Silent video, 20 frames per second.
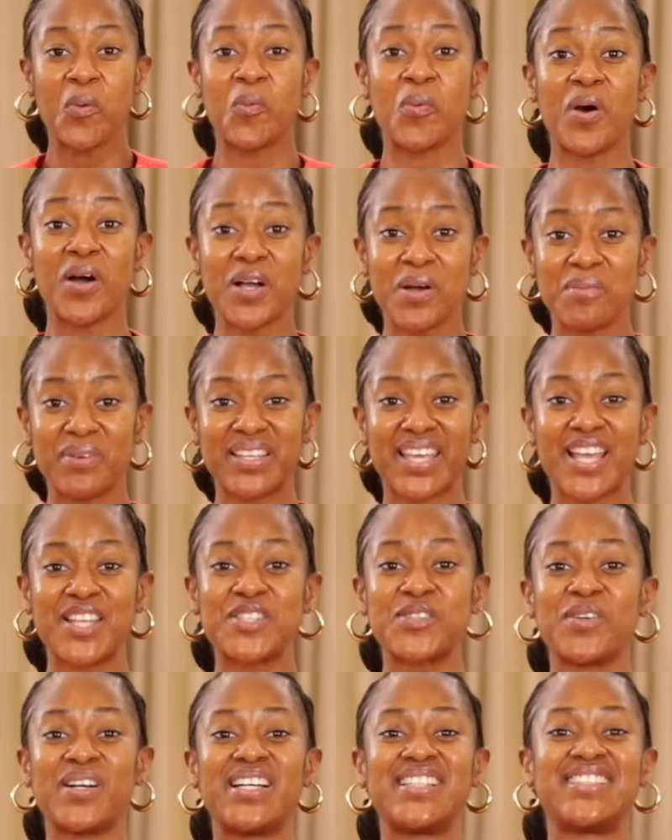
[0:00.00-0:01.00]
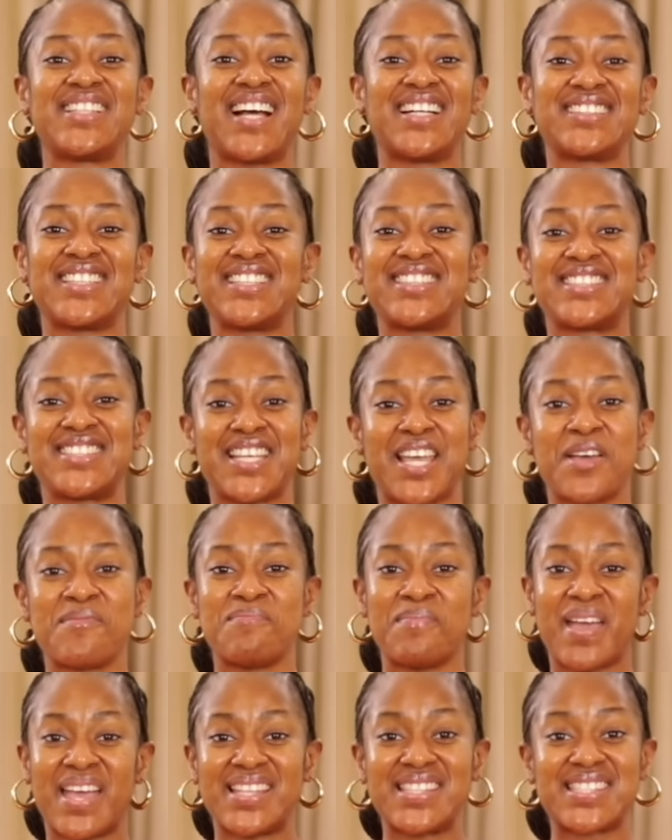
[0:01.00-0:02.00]
Welcome again to another Dear
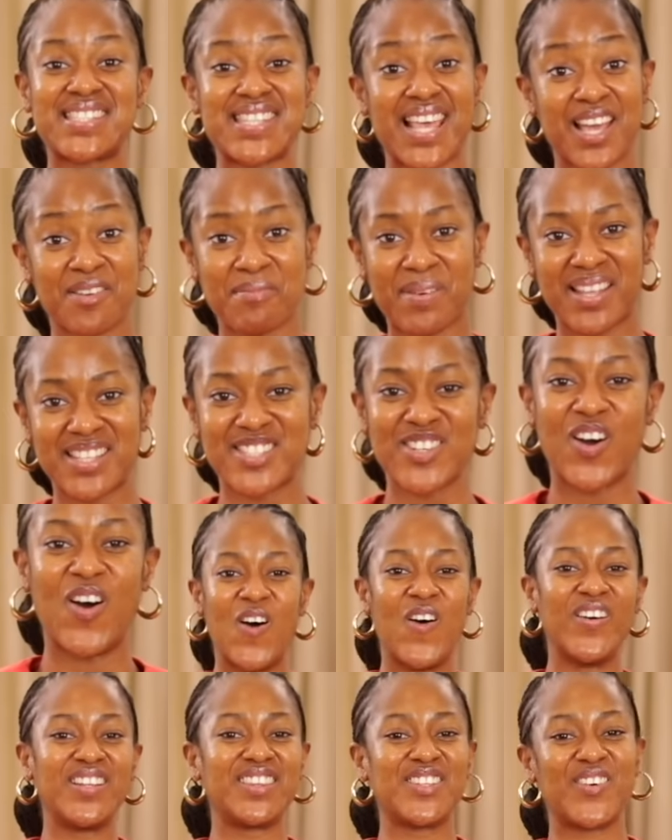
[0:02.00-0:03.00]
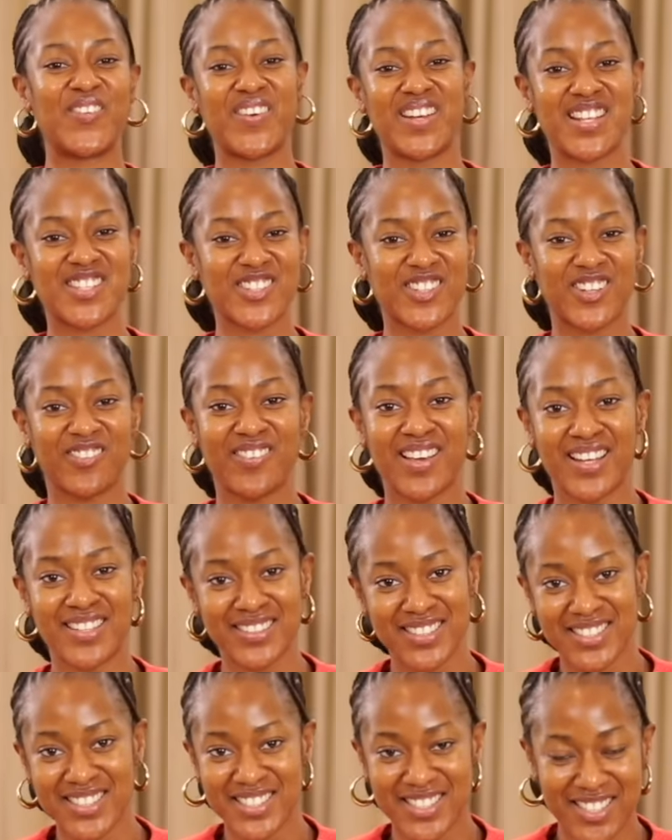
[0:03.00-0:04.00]
Men segment on the Winners Club
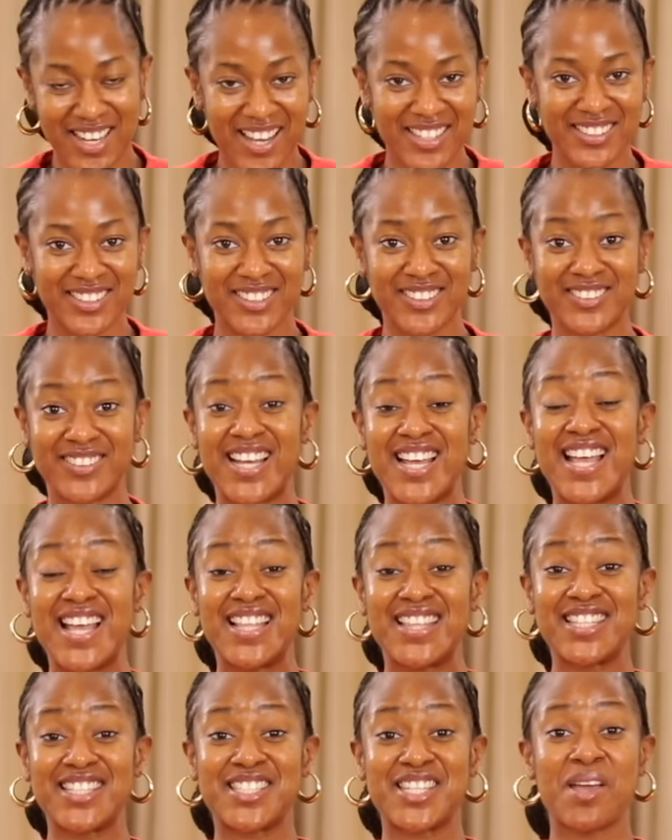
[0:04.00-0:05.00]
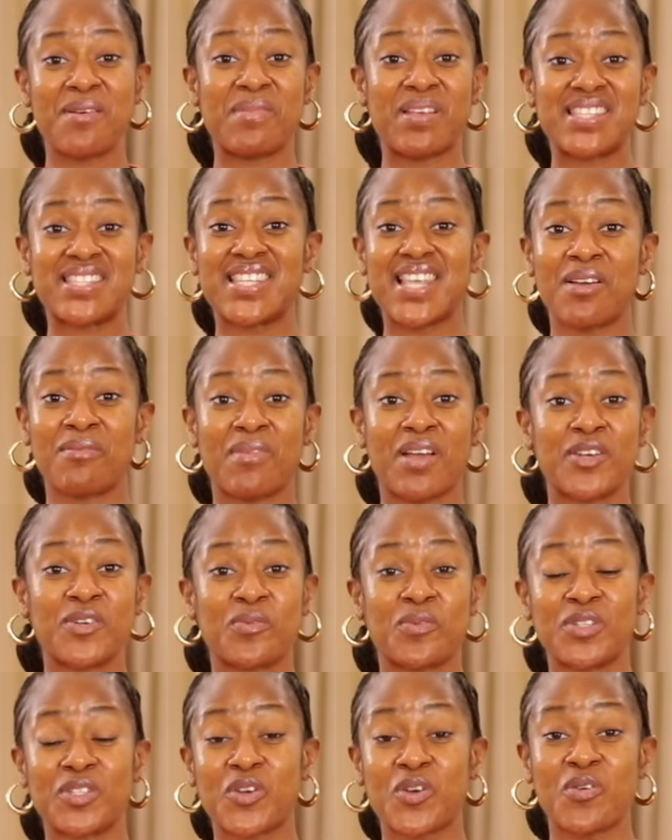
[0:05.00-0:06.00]
Elegance channel. The Dear Men segment
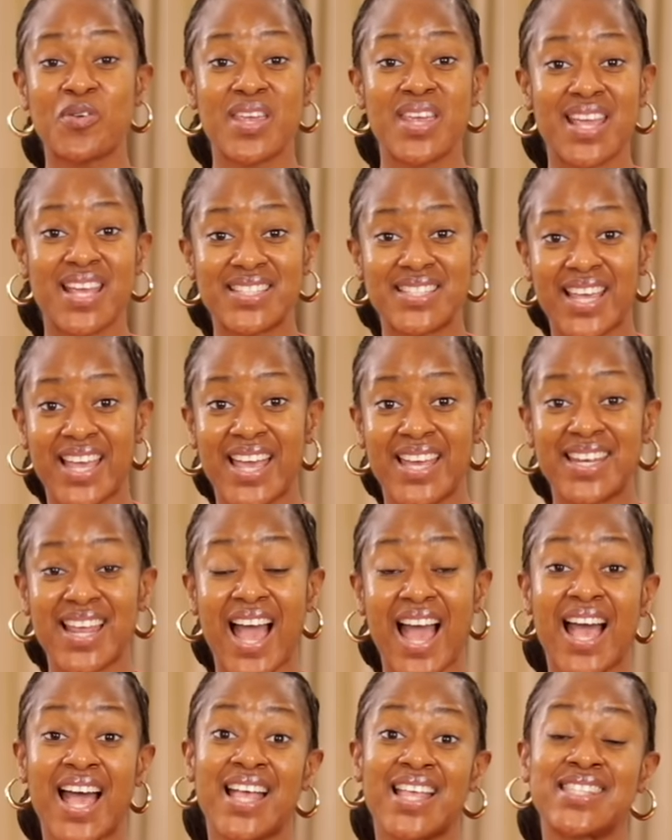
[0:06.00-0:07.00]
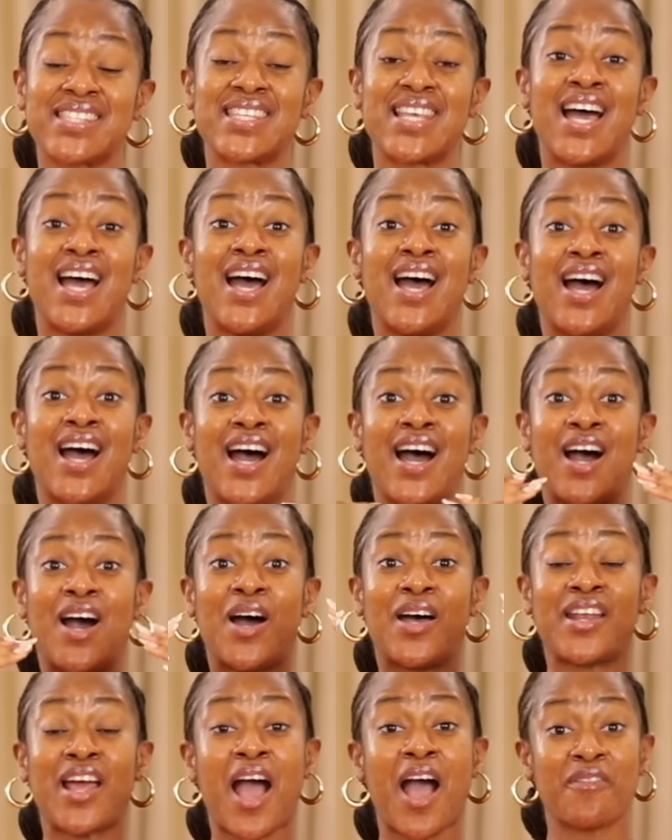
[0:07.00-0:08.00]
was created as
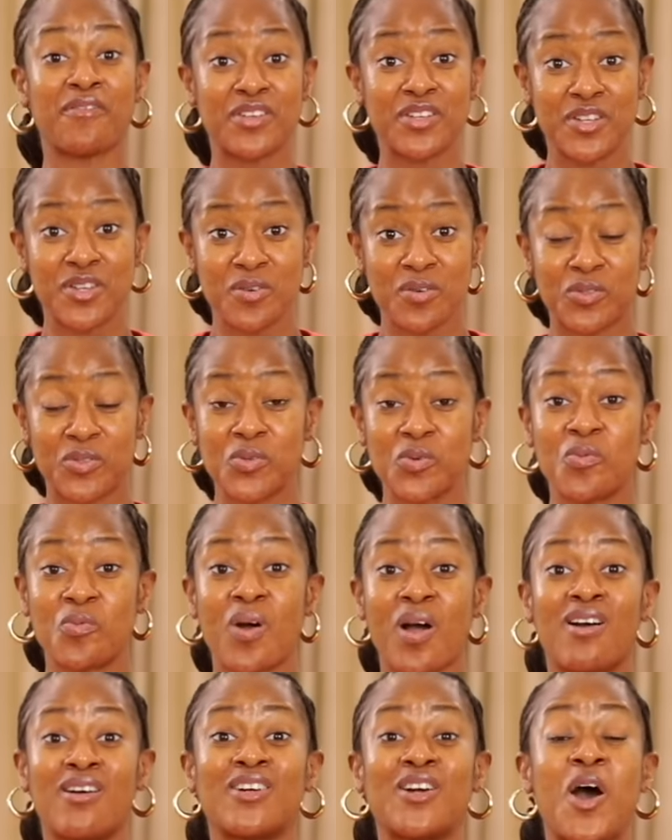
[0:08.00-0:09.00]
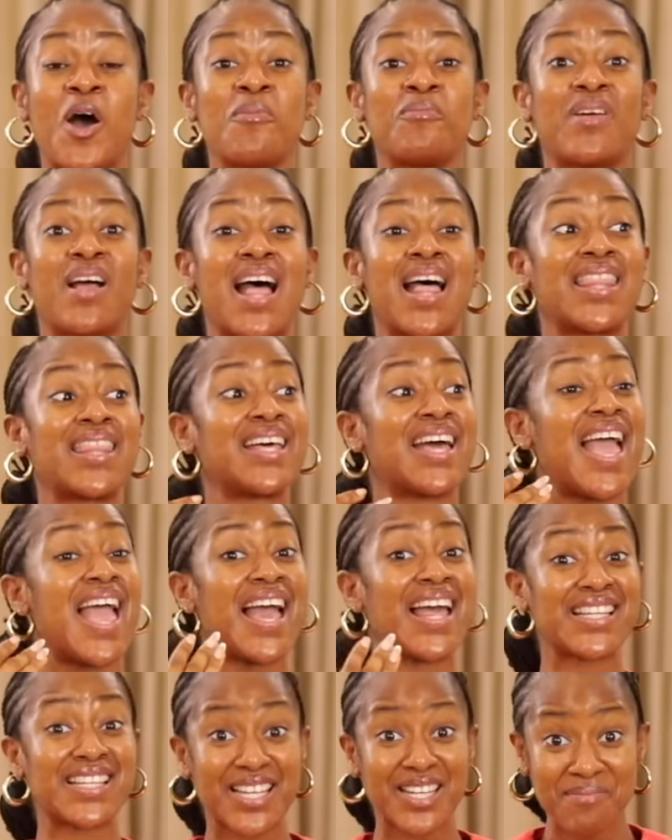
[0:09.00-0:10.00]
an avenue to welcome the
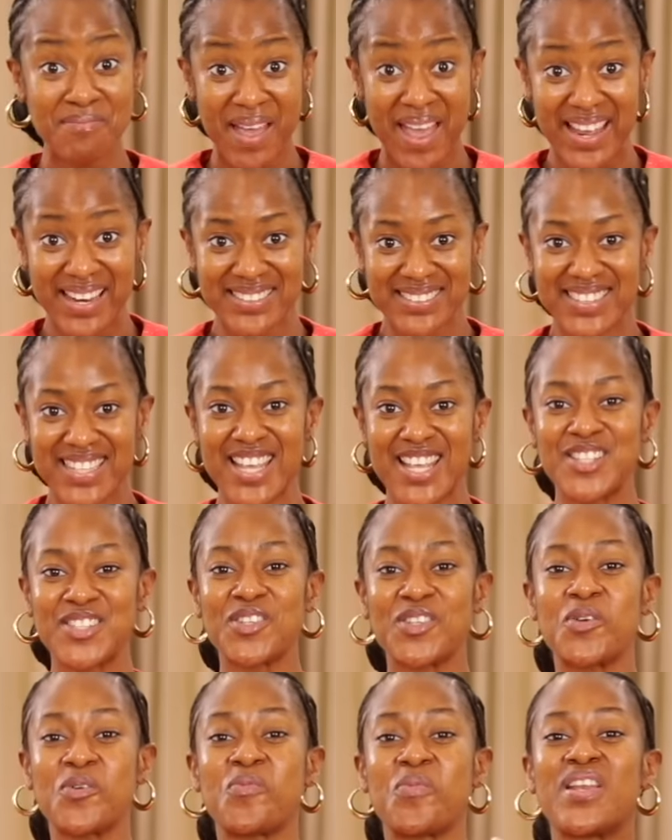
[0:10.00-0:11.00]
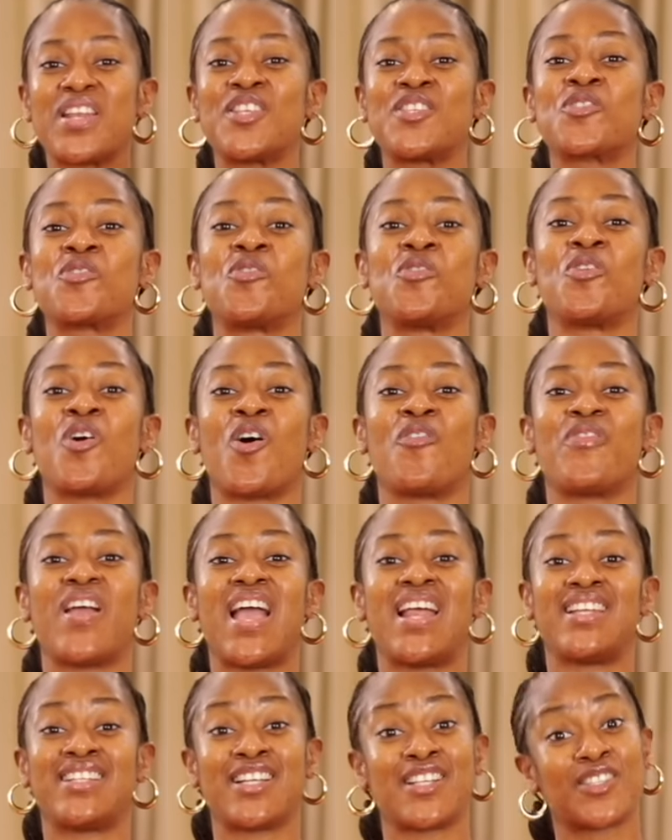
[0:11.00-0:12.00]
elegant men into the Winning School of
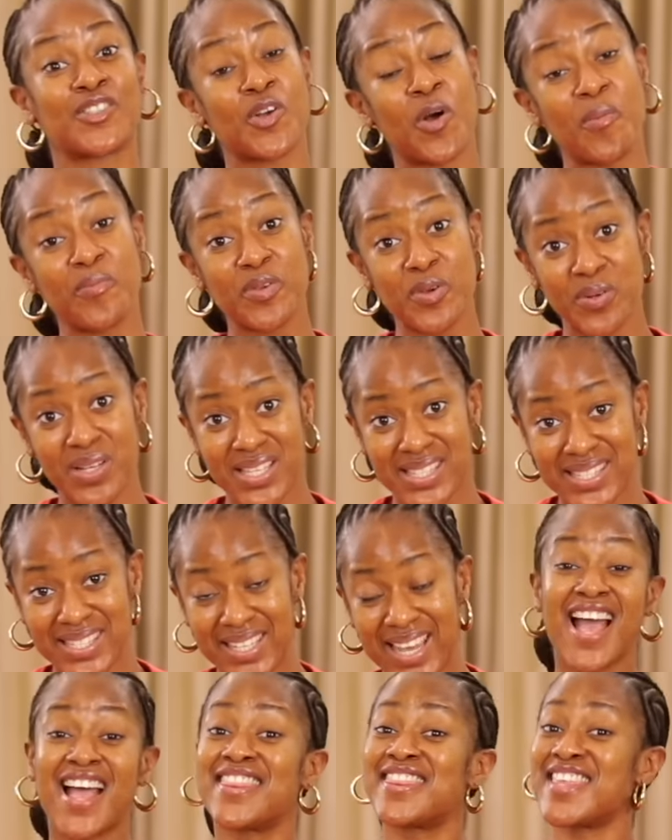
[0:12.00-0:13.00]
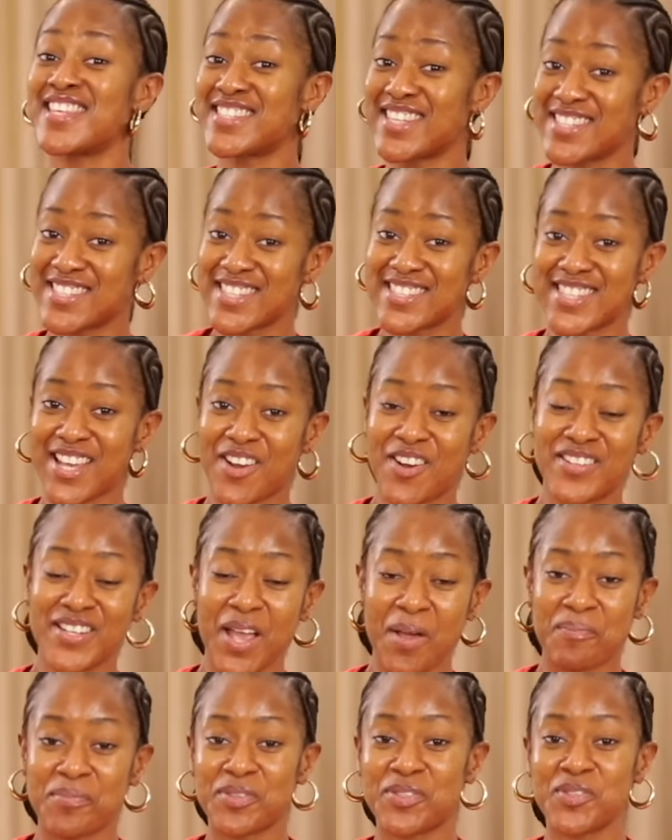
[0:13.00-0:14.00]
Elegance community. And this is the second
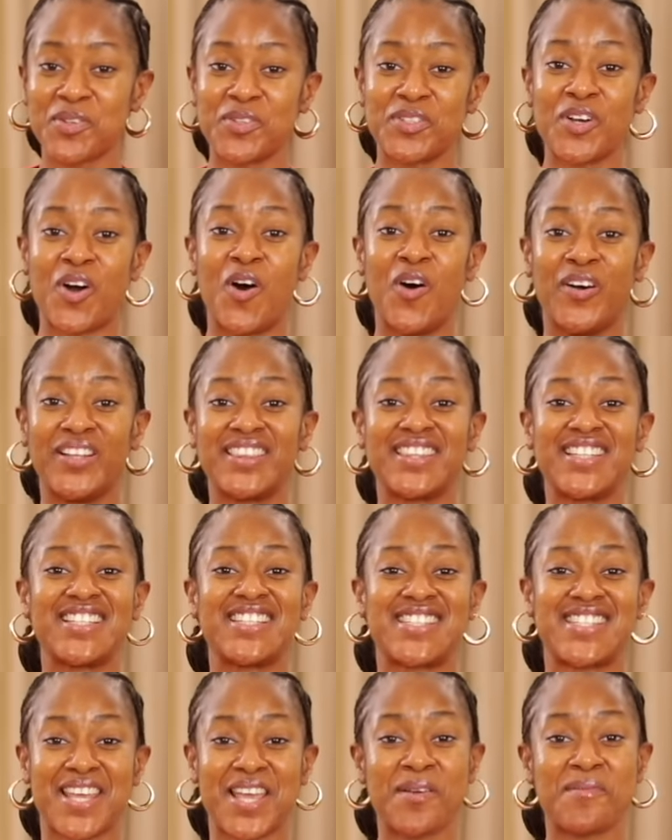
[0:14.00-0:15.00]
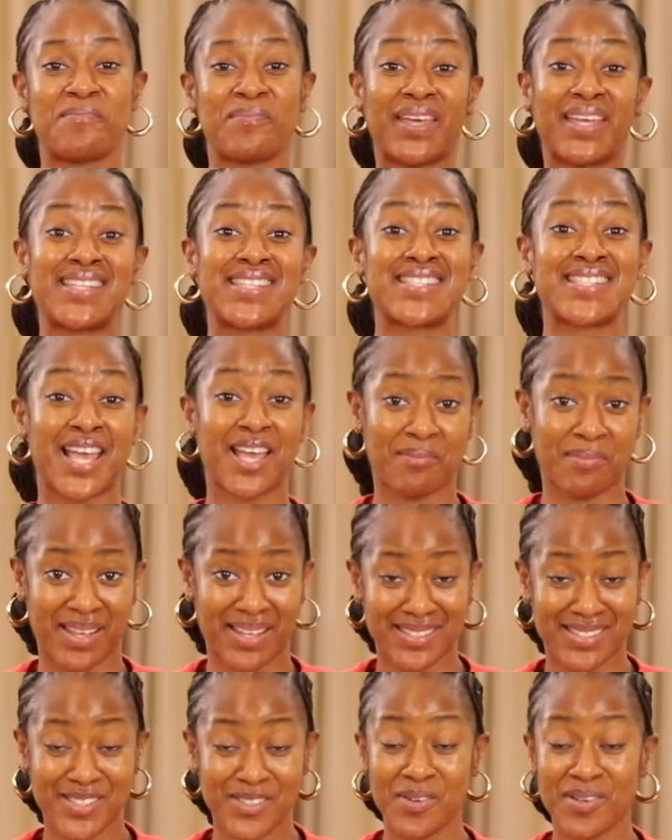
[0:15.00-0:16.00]
episode on the Dear Men
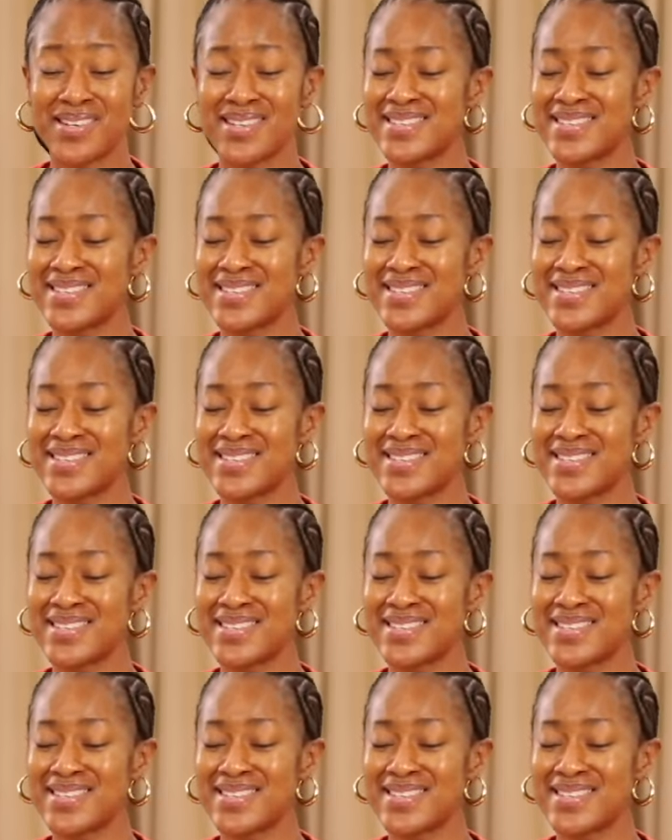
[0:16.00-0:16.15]
segment. So,